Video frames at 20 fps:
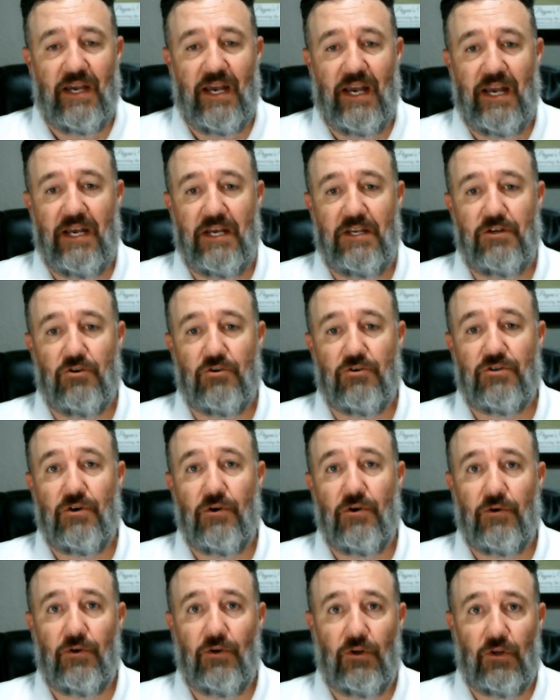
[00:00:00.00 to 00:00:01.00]
and your
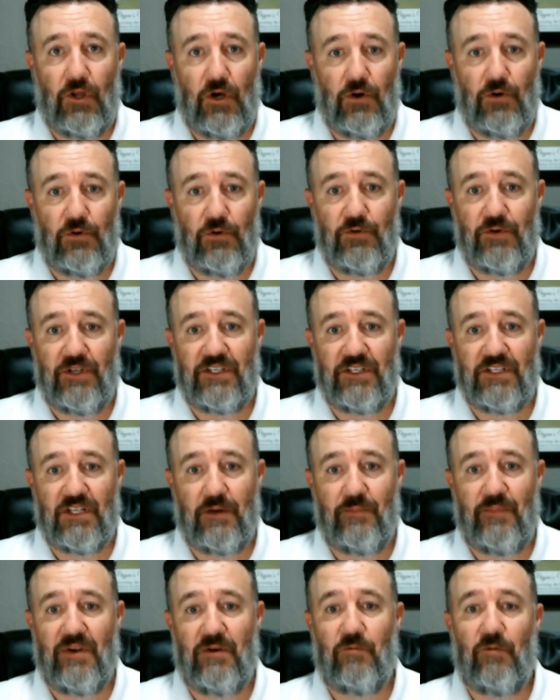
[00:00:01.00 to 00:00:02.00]
total loan is going
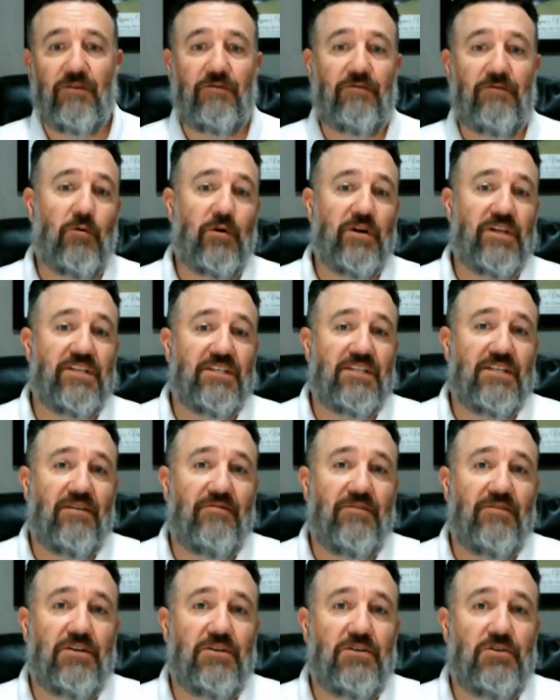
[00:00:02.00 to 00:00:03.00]
to be
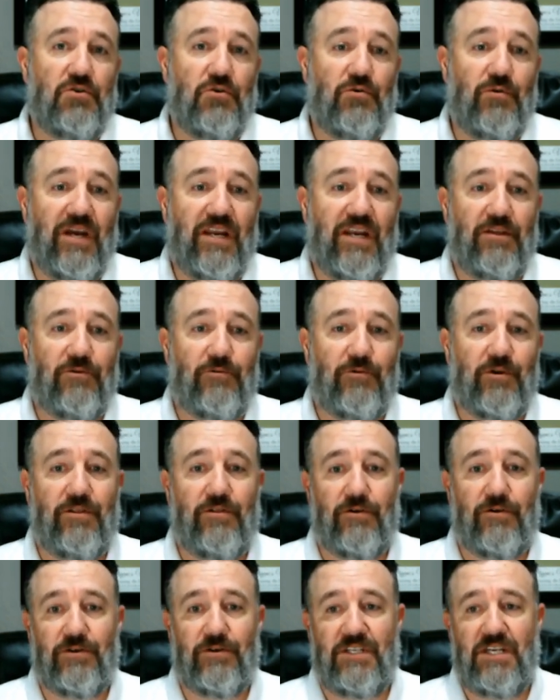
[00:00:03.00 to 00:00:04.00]

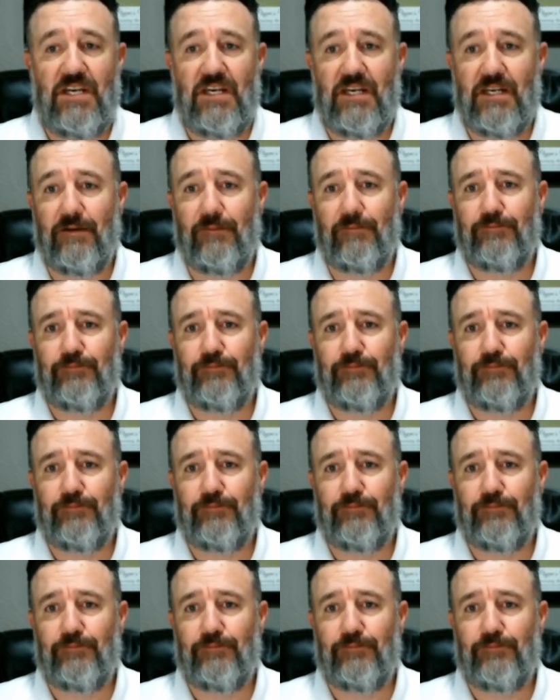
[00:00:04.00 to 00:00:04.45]
$147,283.13.